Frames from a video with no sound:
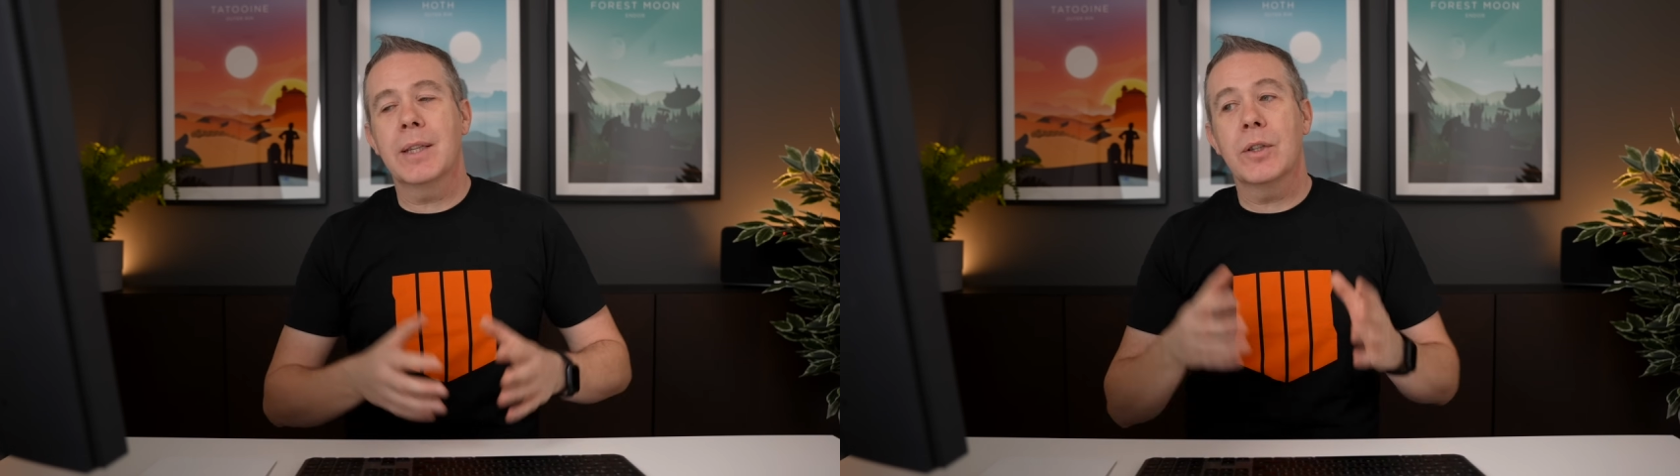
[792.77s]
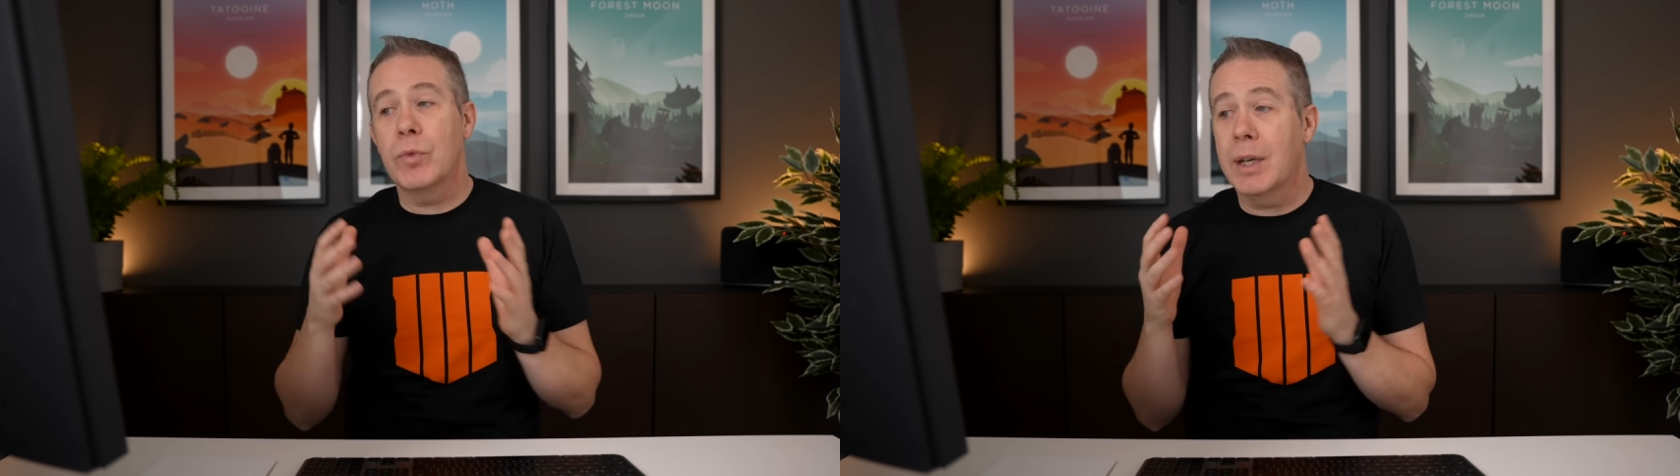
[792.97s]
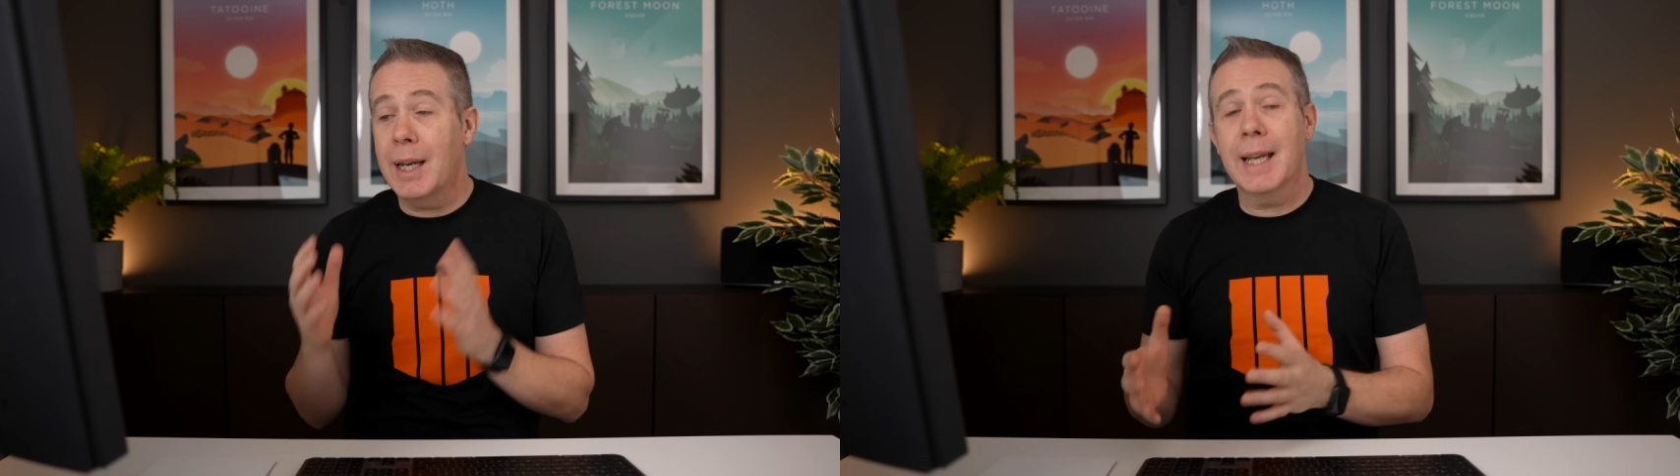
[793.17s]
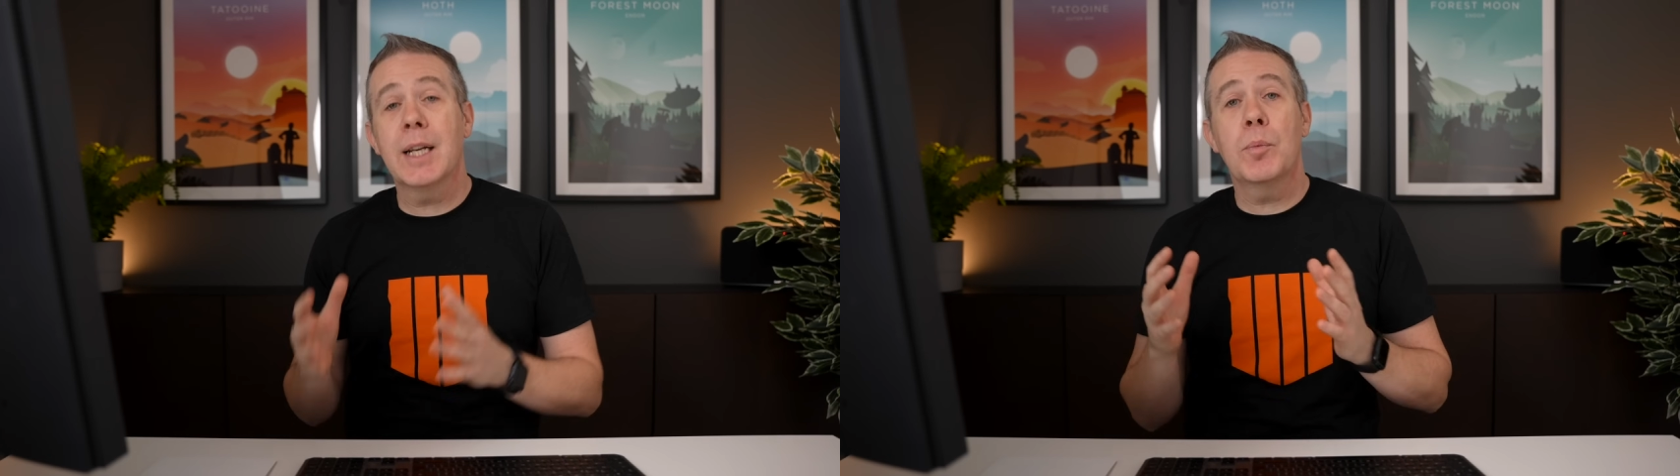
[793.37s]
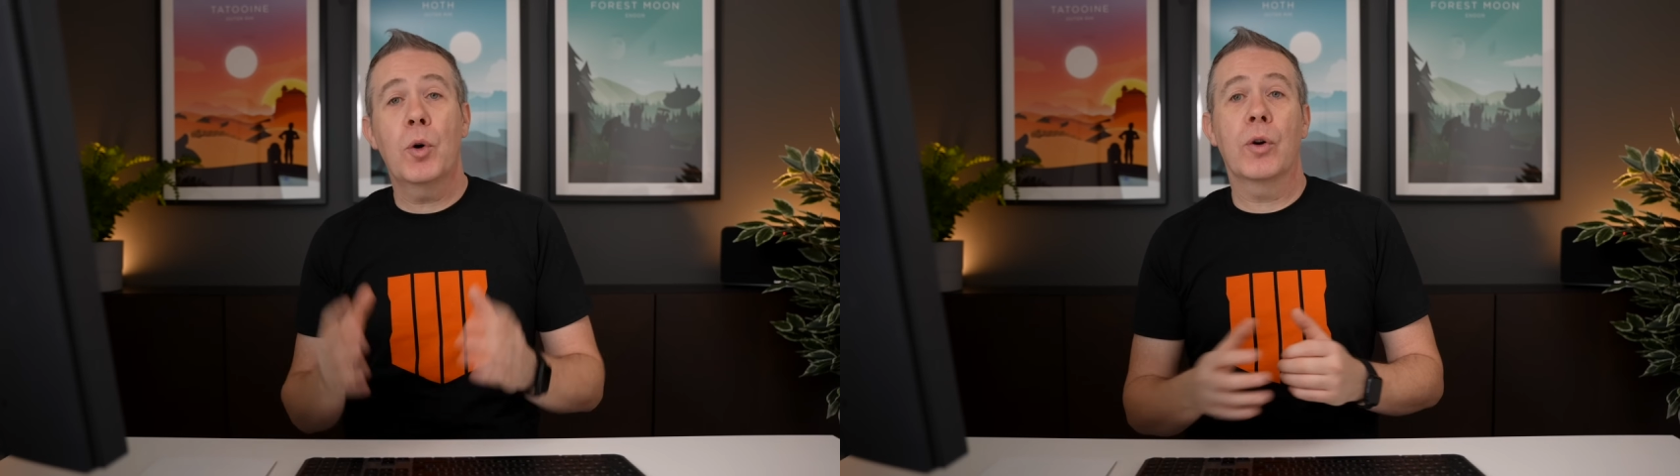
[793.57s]
than relying
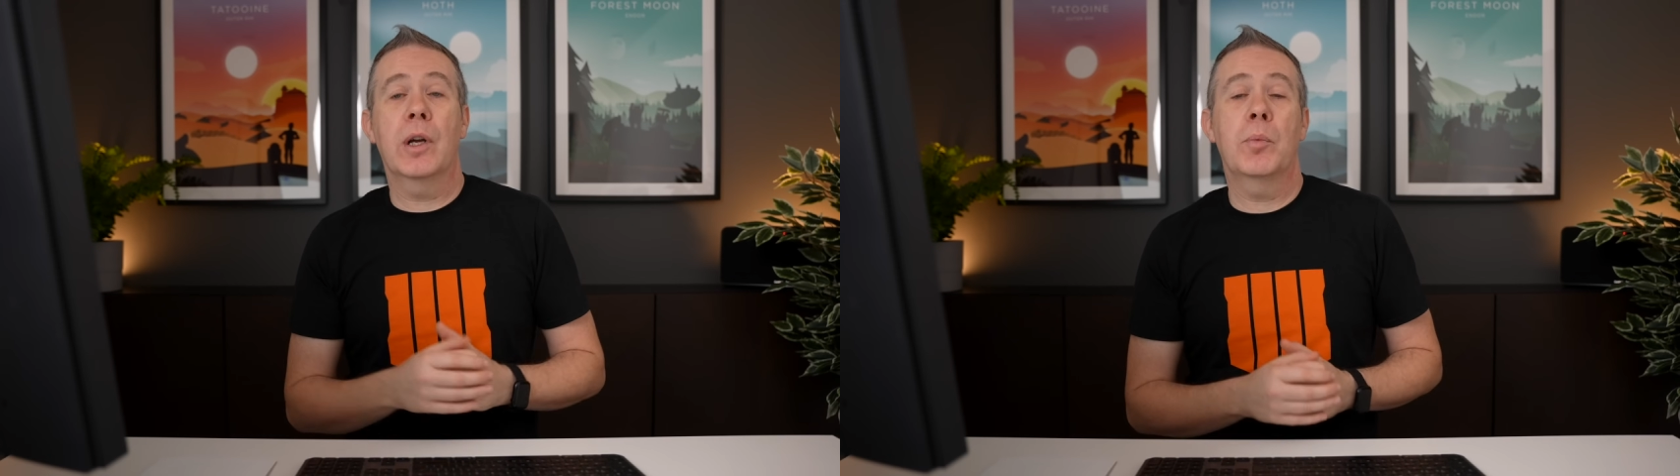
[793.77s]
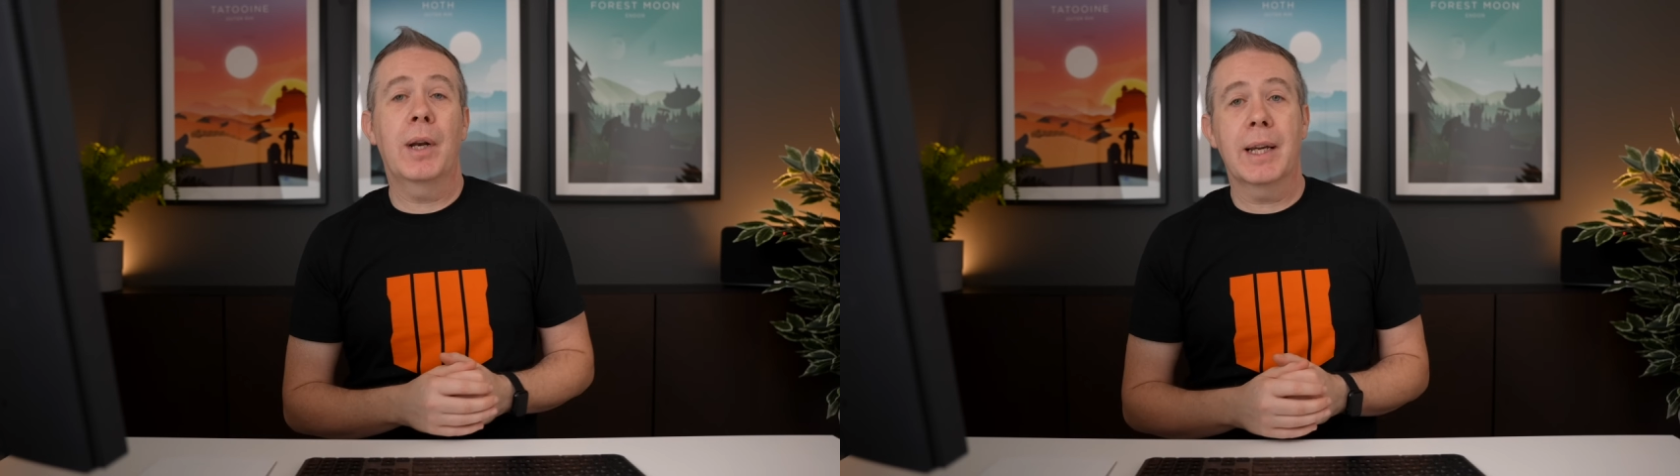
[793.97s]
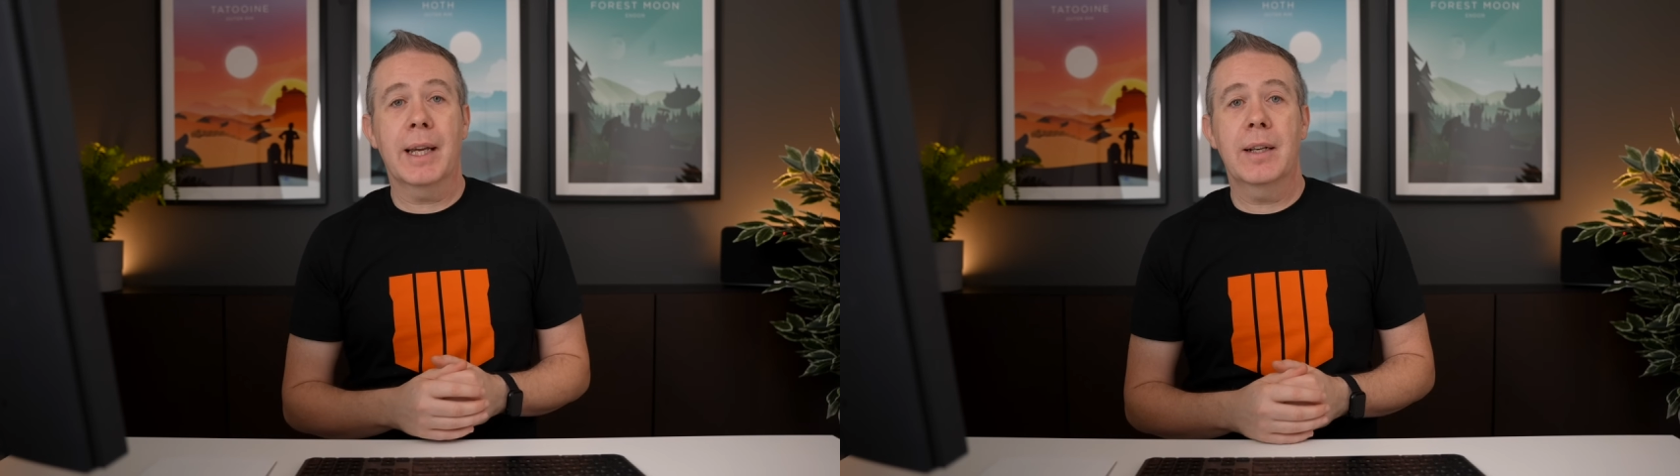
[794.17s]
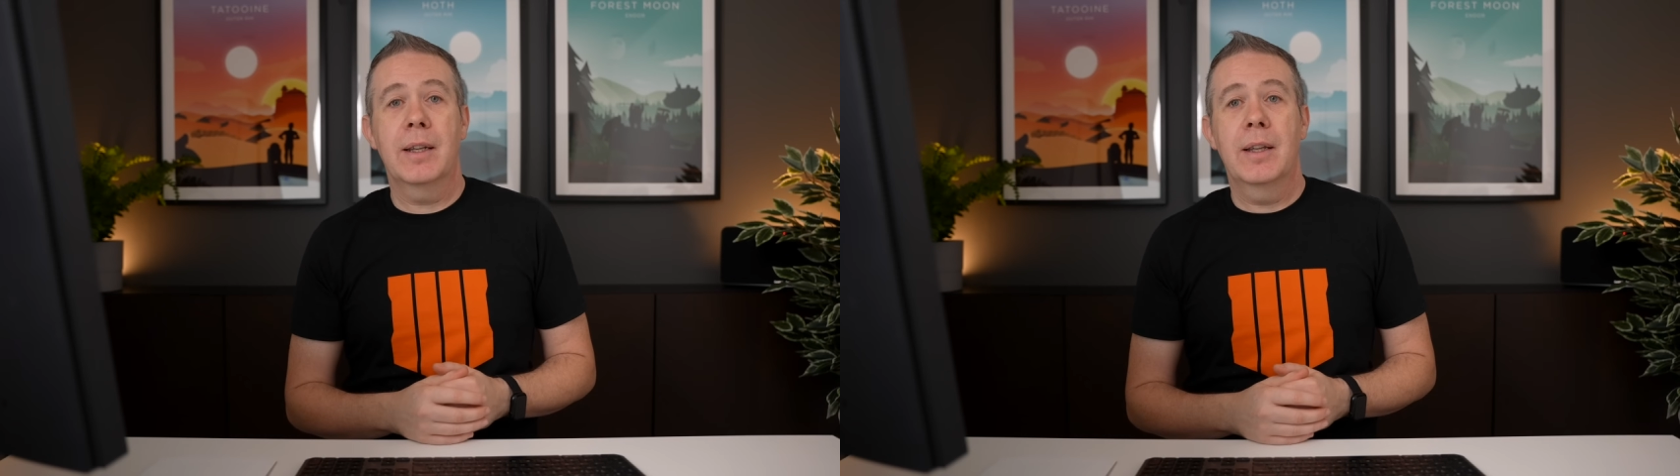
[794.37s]
upon a plugin.